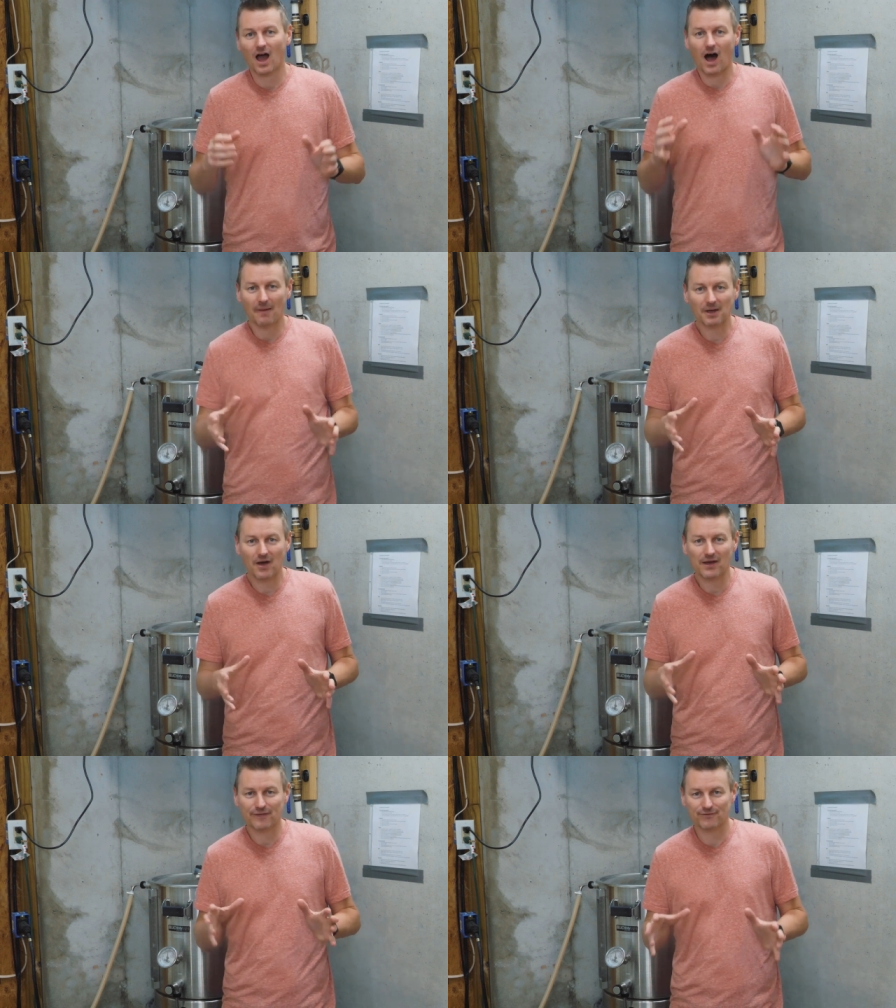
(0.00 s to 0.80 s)
I'm
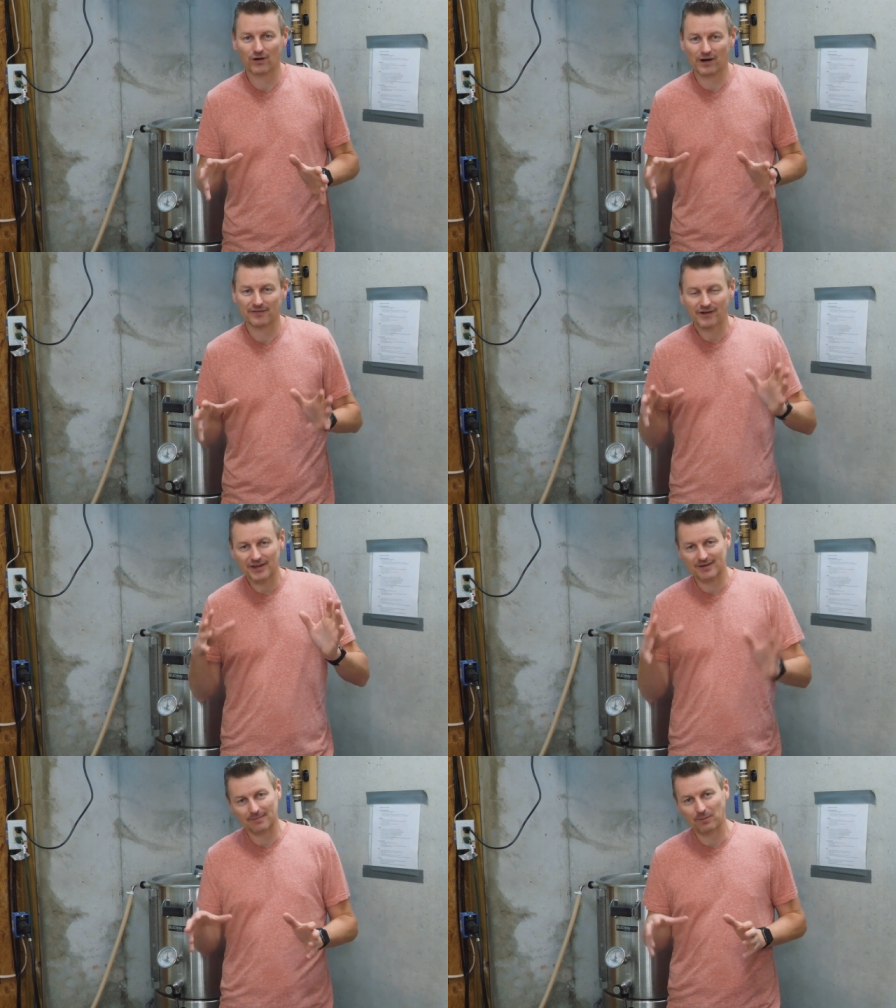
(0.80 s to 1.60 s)
going for a very
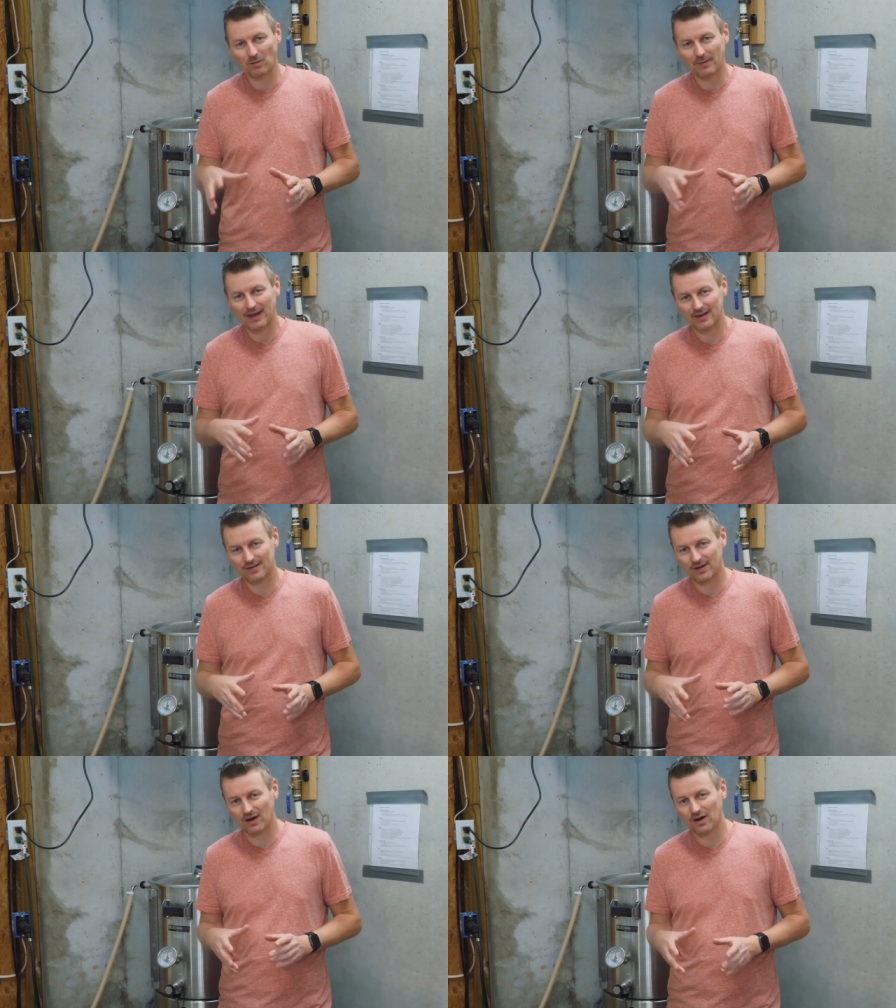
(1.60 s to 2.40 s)
simple
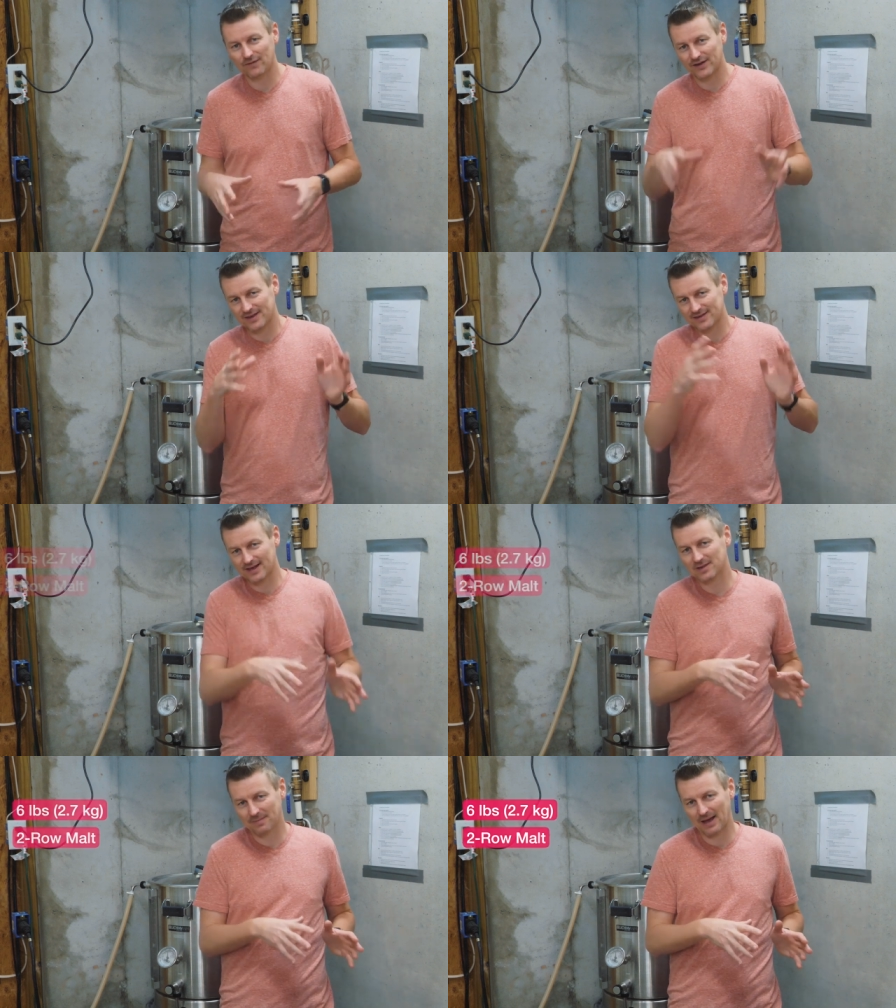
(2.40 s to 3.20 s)
mix of six